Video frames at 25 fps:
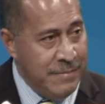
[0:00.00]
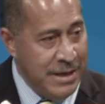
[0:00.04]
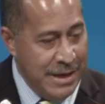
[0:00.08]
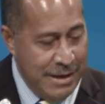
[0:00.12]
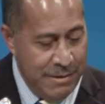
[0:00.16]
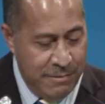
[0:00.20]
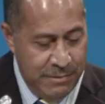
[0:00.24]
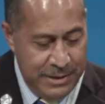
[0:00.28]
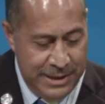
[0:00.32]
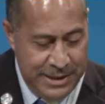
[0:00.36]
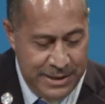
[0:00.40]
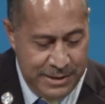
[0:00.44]

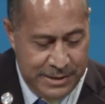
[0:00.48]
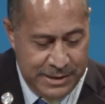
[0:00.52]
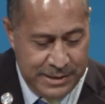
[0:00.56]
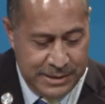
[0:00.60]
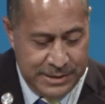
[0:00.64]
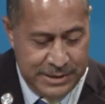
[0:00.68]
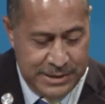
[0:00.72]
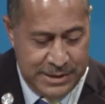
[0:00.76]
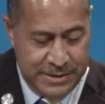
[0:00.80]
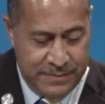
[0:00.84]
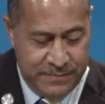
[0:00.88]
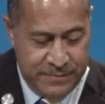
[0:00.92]
our
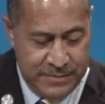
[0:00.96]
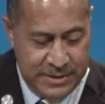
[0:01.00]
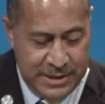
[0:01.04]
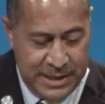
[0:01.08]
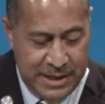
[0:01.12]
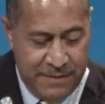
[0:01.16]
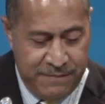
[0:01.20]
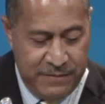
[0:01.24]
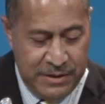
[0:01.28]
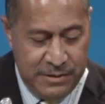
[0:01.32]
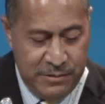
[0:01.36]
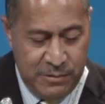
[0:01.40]
leaders
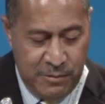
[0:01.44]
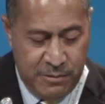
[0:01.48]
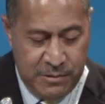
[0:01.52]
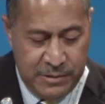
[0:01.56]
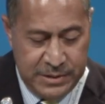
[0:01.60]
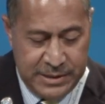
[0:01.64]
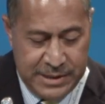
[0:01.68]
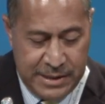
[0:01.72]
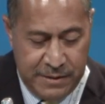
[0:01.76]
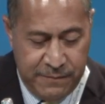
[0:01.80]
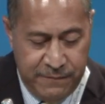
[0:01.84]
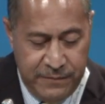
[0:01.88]
have
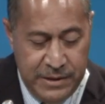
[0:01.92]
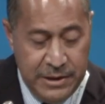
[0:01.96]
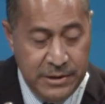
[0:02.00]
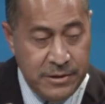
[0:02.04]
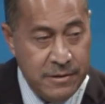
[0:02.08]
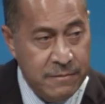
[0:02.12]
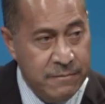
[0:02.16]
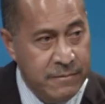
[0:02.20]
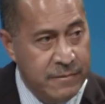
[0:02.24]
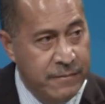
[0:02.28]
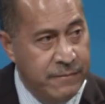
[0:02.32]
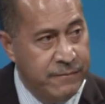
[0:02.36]
endorsed a
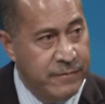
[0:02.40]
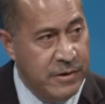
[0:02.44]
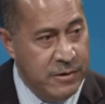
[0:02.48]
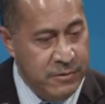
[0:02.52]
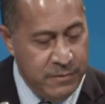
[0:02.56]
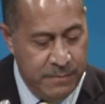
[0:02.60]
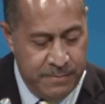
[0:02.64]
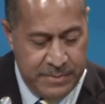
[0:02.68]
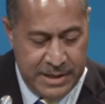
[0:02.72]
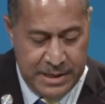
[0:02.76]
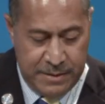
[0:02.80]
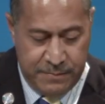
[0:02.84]
regional
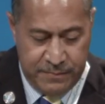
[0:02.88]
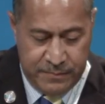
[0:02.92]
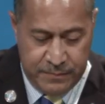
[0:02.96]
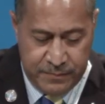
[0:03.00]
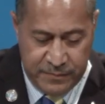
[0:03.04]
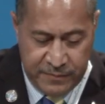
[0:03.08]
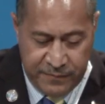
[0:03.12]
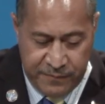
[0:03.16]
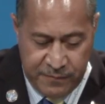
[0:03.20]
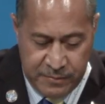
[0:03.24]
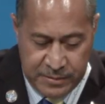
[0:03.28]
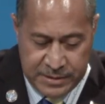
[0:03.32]
roadmap
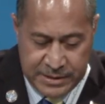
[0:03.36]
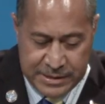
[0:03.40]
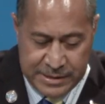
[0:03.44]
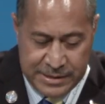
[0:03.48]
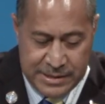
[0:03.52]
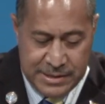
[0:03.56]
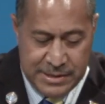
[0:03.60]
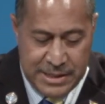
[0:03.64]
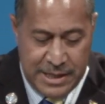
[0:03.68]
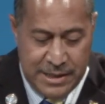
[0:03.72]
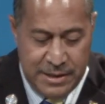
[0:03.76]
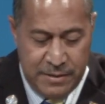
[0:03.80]
for
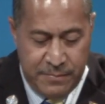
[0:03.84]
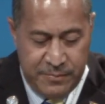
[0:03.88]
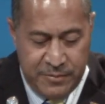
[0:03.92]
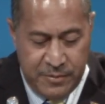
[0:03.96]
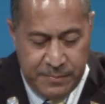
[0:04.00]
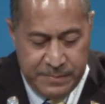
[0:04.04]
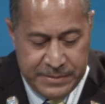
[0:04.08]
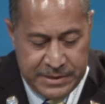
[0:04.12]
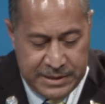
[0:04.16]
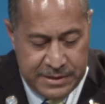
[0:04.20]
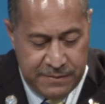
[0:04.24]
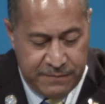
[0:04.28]

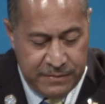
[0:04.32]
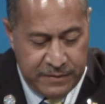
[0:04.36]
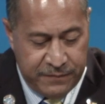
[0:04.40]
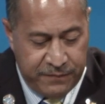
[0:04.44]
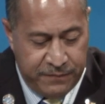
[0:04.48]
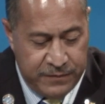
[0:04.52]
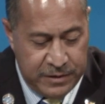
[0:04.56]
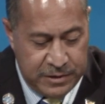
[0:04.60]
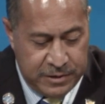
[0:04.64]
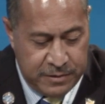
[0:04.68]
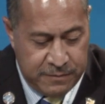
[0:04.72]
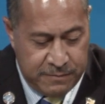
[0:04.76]
sustainable Pacific
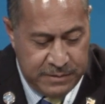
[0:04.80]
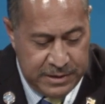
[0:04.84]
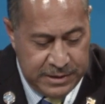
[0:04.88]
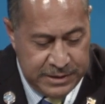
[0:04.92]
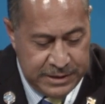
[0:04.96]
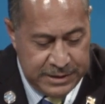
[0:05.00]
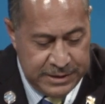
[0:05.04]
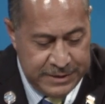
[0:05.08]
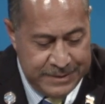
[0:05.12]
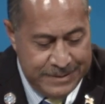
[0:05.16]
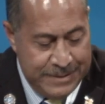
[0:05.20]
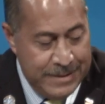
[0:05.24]

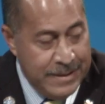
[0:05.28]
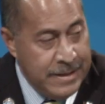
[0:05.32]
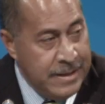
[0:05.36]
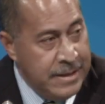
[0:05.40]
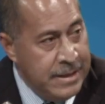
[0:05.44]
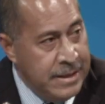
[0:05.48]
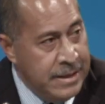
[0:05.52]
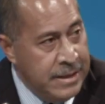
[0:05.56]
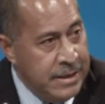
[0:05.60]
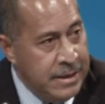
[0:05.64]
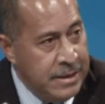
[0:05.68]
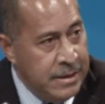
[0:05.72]
fisheries.
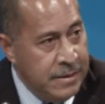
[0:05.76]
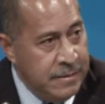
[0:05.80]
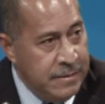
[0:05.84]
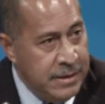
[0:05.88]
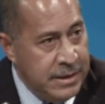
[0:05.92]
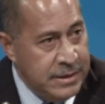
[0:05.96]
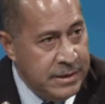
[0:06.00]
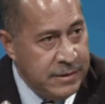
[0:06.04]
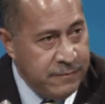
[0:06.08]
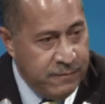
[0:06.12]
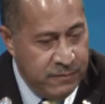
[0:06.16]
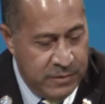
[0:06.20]

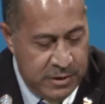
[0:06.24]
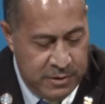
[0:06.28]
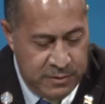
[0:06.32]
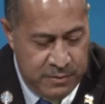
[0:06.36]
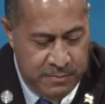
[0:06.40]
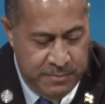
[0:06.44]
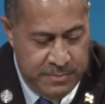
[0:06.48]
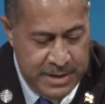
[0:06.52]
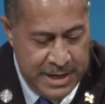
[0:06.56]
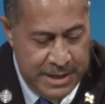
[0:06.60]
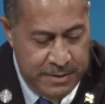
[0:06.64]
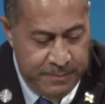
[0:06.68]
This
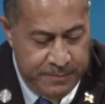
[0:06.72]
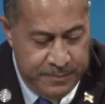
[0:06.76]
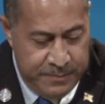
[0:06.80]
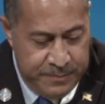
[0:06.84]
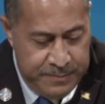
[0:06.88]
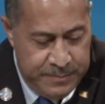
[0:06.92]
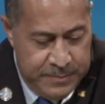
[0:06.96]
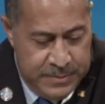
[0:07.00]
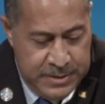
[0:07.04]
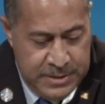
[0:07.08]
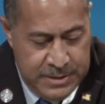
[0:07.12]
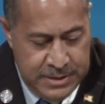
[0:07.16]
roadmap
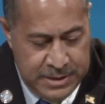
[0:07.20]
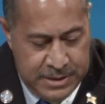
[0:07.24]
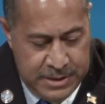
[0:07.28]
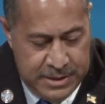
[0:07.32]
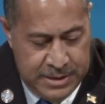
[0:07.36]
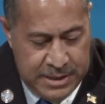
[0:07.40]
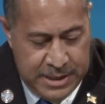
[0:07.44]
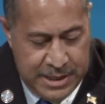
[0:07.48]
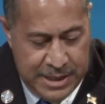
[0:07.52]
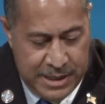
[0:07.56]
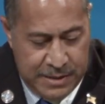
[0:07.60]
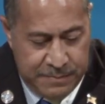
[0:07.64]

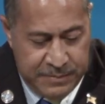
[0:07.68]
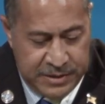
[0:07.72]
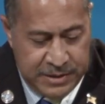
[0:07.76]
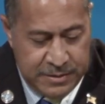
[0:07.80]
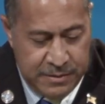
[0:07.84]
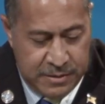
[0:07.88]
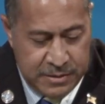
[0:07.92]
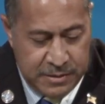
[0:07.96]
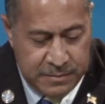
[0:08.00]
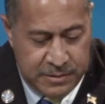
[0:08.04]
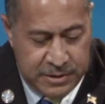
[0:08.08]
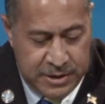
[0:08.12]
aims
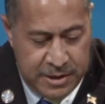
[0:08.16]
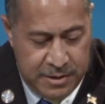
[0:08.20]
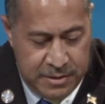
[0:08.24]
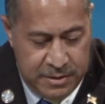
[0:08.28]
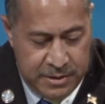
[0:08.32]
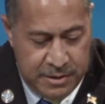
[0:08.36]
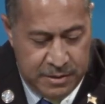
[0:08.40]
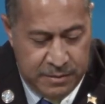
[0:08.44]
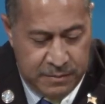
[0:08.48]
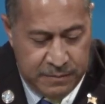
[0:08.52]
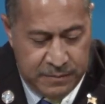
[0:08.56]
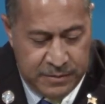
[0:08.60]
to
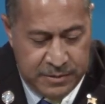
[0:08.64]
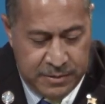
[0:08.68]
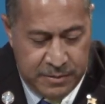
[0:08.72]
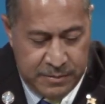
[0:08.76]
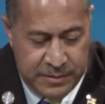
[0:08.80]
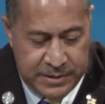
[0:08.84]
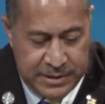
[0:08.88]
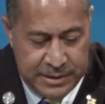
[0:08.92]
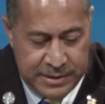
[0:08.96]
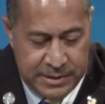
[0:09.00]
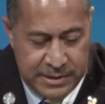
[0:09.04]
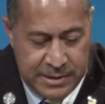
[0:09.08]
continue
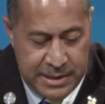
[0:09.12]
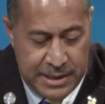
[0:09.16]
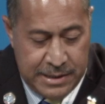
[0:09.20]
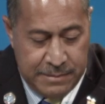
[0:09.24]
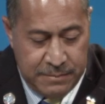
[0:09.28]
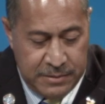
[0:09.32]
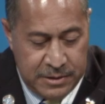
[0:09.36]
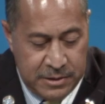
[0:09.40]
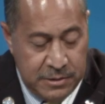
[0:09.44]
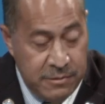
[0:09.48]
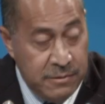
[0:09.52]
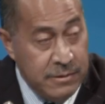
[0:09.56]
to
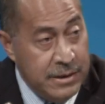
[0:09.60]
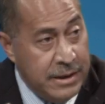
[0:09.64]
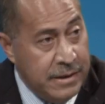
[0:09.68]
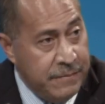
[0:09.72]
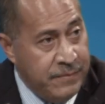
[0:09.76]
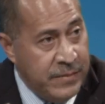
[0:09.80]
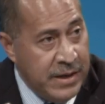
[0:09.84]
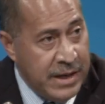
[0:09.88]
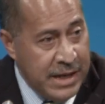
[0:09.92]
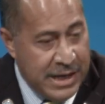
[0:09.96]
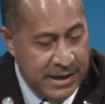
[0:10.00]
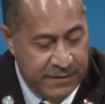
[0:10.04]
sustain
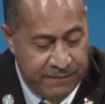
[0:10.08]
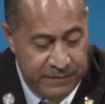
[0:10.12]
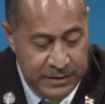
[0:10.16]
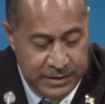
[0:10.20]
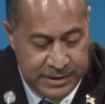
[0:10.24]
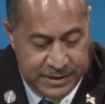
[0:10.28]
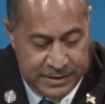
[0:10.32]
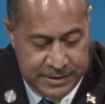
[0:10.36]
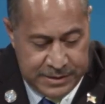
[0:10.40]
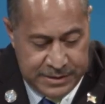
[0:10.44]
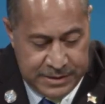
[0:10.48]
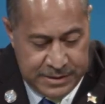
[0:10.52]
tuna
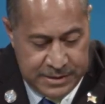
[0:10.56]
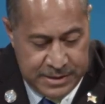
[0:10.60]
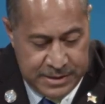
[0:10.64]
harvest